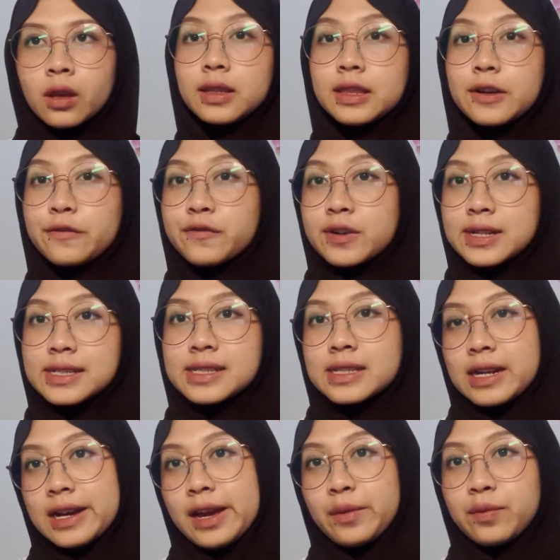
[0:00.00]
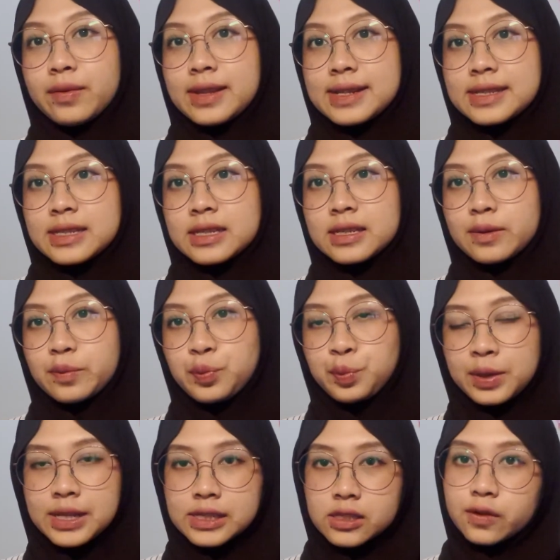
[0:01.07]
The first time this
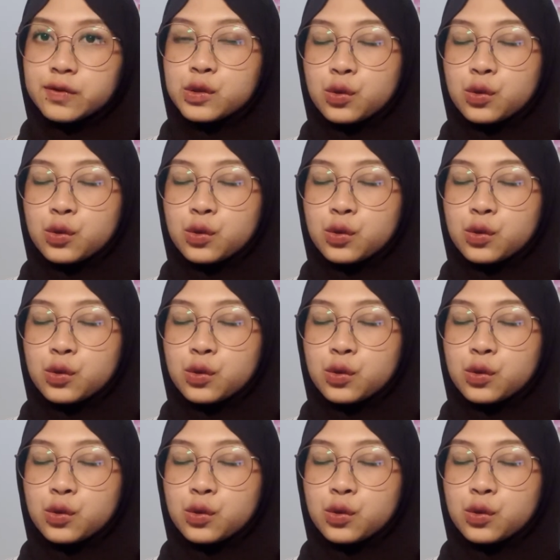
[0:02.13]
piece of